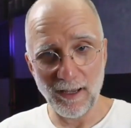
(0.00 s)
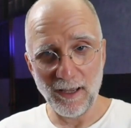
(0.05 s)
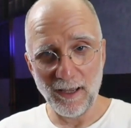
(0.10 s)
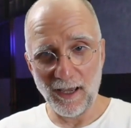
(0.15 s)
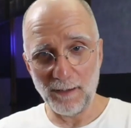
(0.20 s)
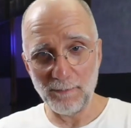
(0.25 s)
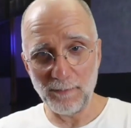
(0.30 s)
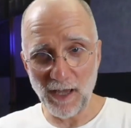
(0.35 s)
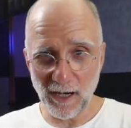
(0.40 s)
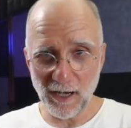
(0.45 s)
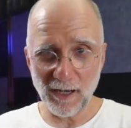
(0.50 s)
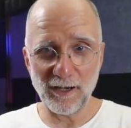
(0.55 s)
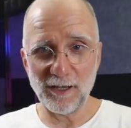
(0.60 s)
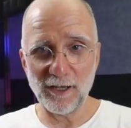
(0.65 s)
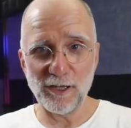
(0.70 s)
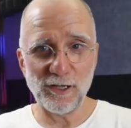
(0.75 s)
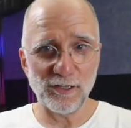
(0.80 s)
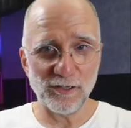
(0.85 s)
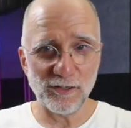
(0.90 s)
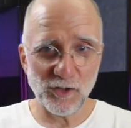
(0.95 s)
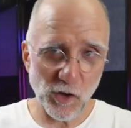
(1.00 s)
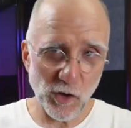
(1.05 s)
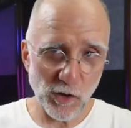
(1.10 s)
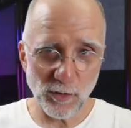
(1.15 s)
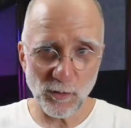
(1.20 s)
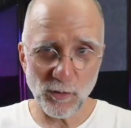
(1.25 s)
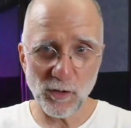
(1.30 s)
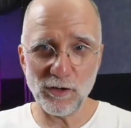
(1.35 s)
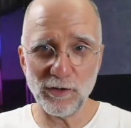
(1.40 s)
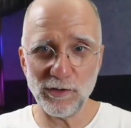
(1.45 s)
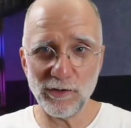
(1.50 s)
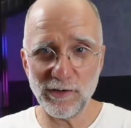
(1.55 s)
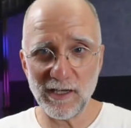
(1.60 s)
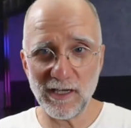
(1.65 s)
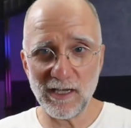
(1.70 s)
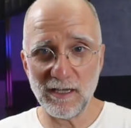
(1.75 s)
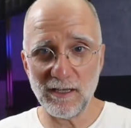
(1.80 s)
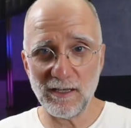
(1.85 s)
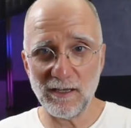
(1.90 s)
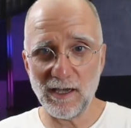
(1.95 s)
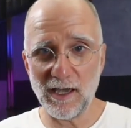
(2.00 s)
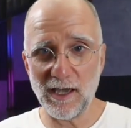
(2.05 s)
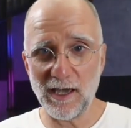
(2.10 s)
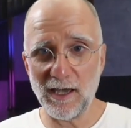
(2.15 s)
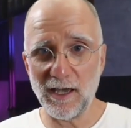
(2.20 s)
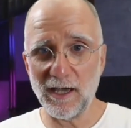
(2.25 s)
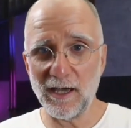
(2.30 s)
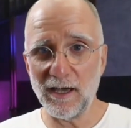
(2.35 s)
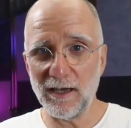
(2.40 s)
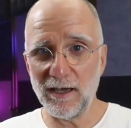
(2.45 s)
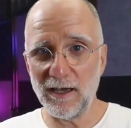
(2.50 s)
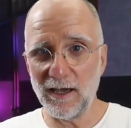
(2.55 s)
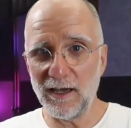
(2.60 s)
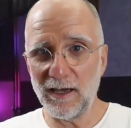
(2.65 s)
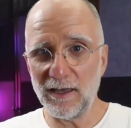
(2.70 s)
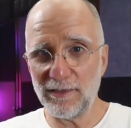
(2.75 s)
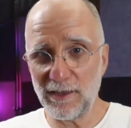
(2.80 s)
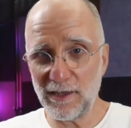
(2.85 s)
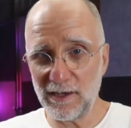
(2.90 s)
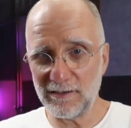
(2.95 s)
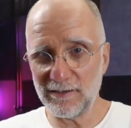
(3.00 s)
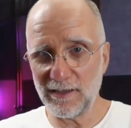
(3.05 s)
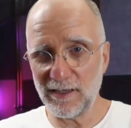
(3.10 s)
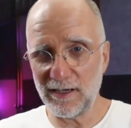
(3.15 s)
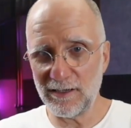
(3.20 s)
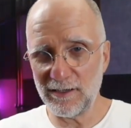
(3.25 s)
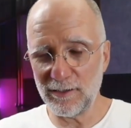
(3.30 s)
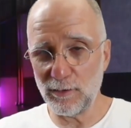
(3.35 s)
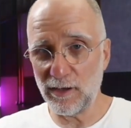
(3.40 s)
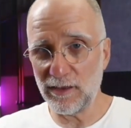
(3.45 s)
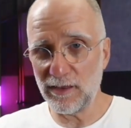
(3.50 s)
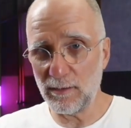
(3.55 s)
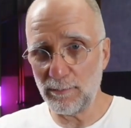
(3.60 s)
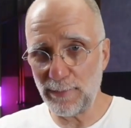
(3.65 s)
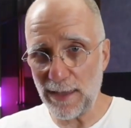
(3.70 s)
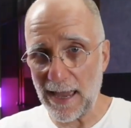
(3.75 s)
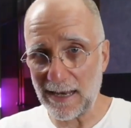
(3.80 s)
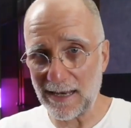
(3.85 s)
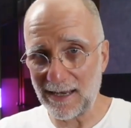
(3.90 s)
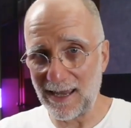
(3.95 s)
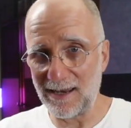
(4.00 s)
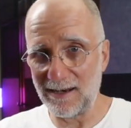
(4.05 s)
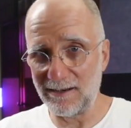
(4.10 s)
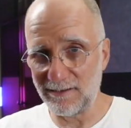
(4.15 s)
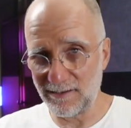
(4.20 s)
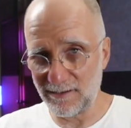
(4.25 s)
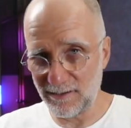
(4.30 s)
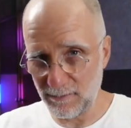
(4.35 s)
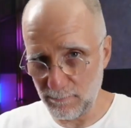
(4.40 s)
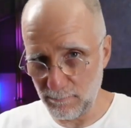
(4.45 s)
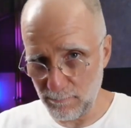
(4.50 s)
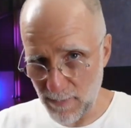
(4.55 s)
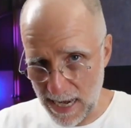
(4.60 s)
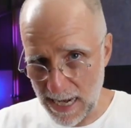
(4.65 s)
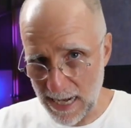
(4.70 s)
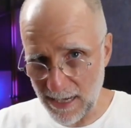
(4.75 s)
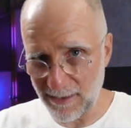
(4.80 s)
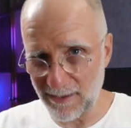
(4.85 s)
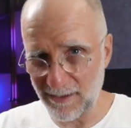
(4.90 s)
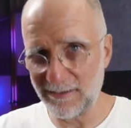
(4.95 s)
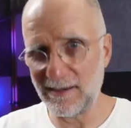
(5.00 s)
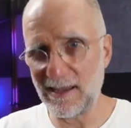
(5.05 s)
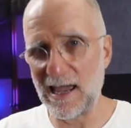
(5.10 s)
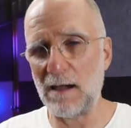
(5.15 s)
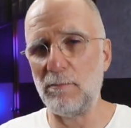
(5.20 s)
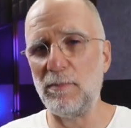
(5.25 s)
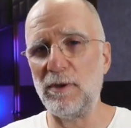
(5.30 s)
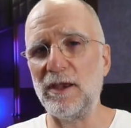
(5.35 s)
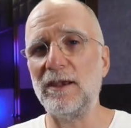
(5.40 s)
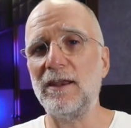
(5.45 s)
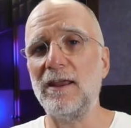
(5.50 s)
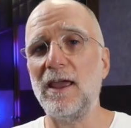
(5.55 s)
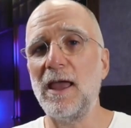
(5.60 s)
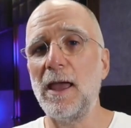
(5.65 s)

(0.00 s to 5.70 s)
I'm not going to show you all the things that I do on the back end to make this happen.